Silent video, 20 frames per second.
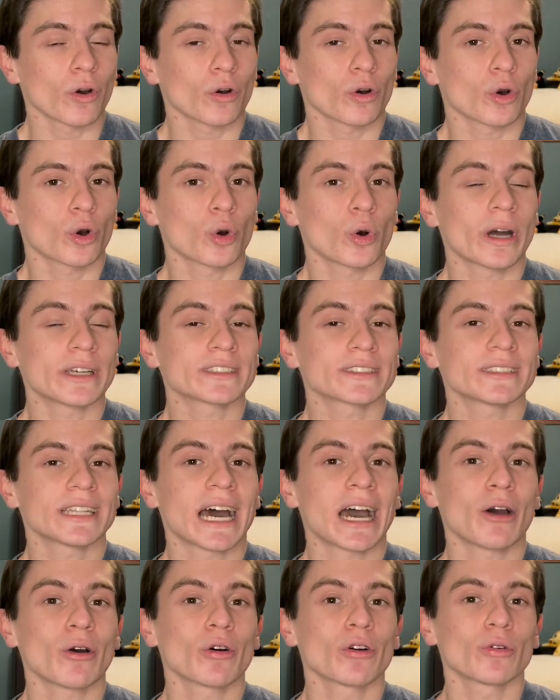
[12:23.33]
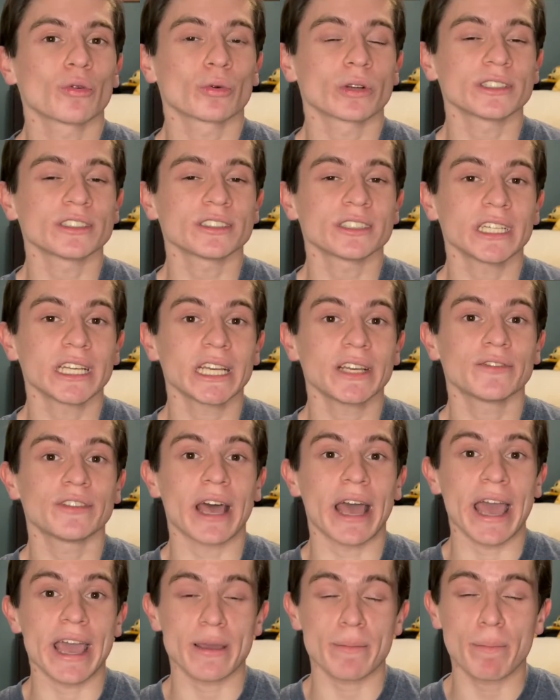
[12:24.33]
who has now received
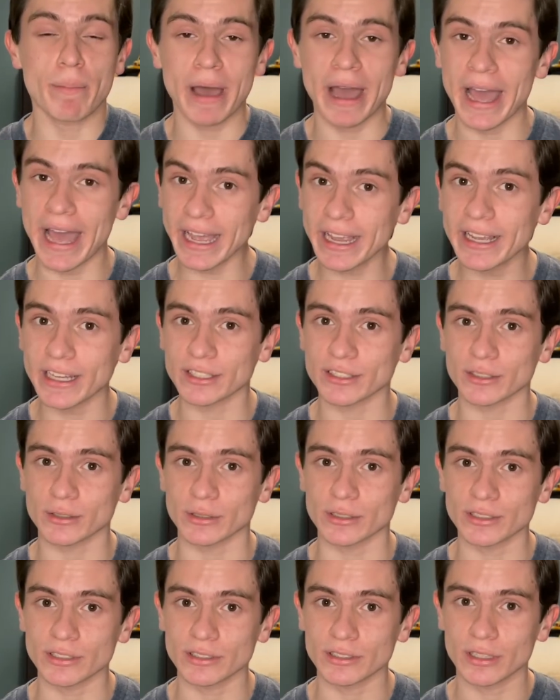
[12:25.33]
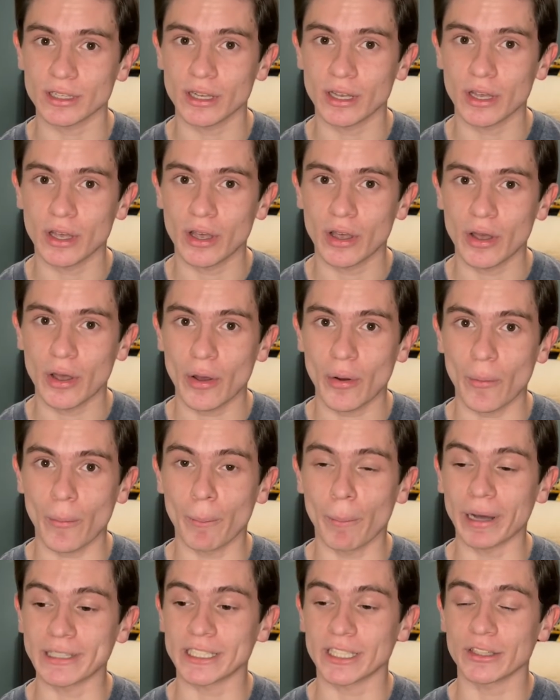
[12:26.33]
a Pegasus,
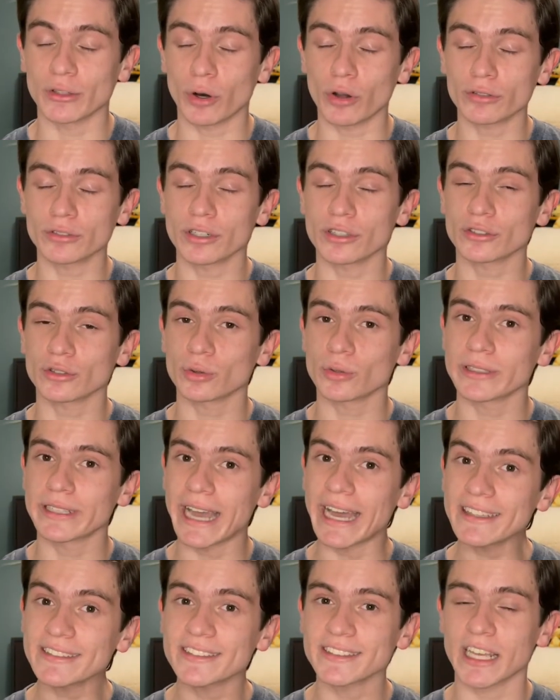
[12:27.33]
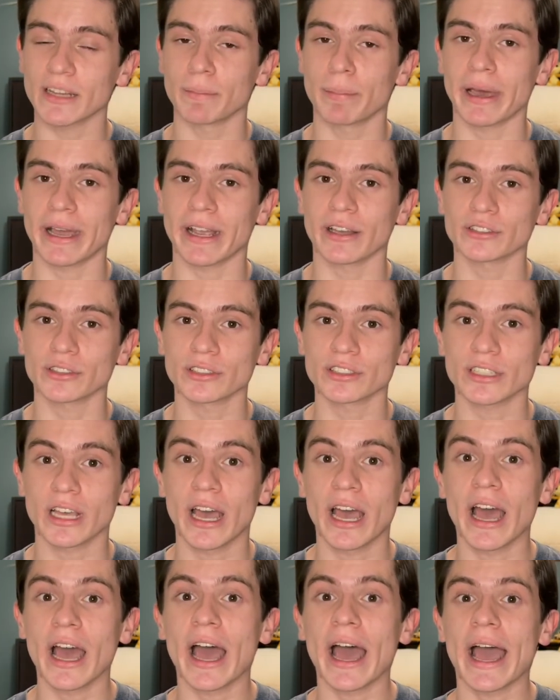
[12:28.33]
but in order to get said Pegasus,
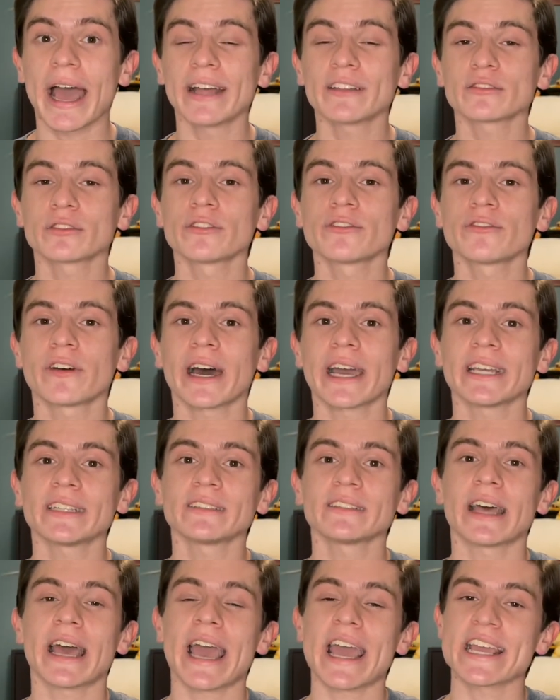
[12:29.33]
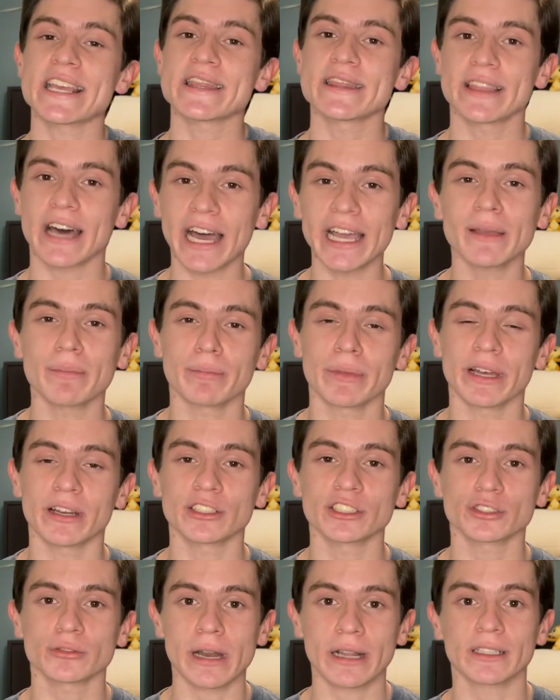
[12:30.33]
had to find a Nightmare
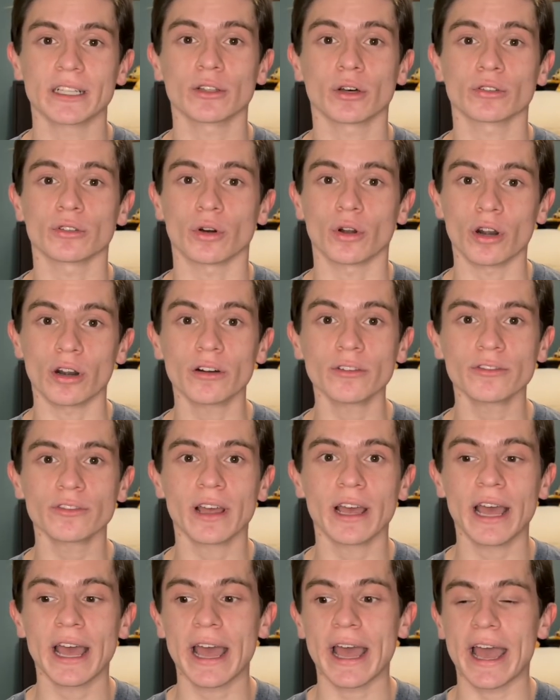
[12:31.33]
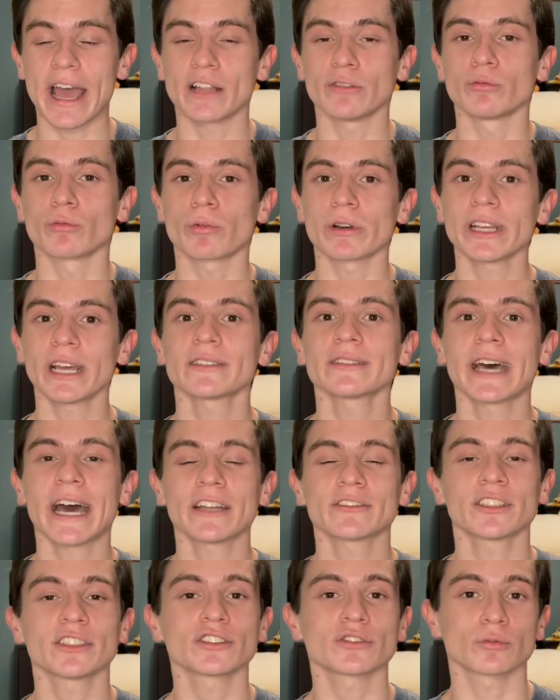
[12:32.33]
stranded on Earth and
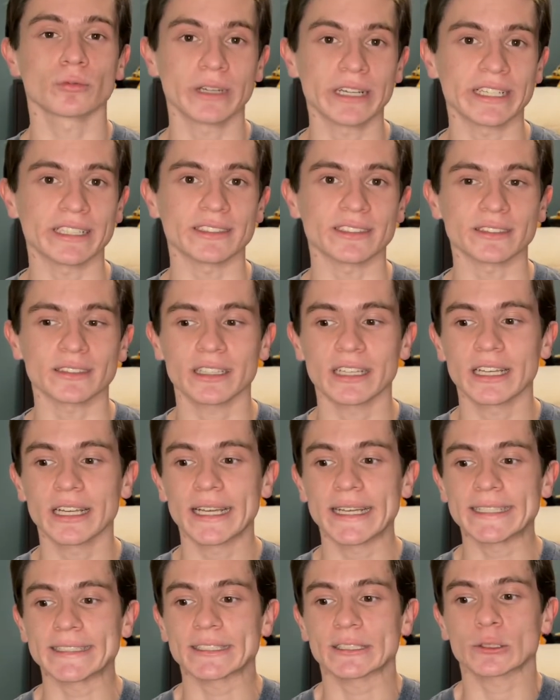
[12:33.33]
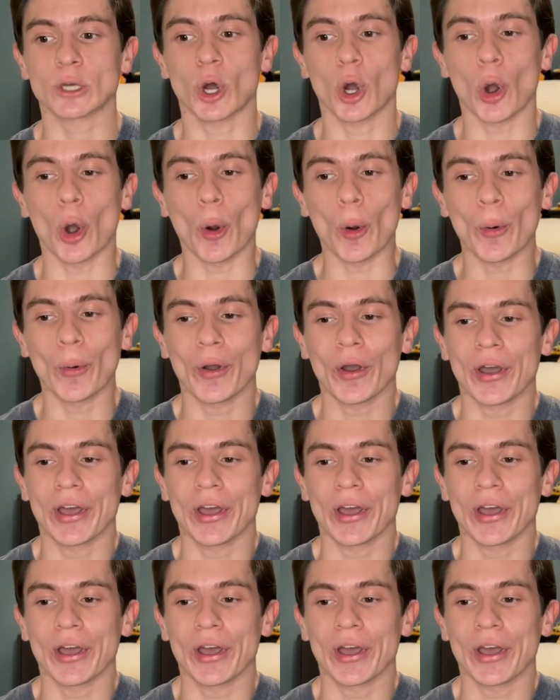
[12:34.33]
reattach its wings. So,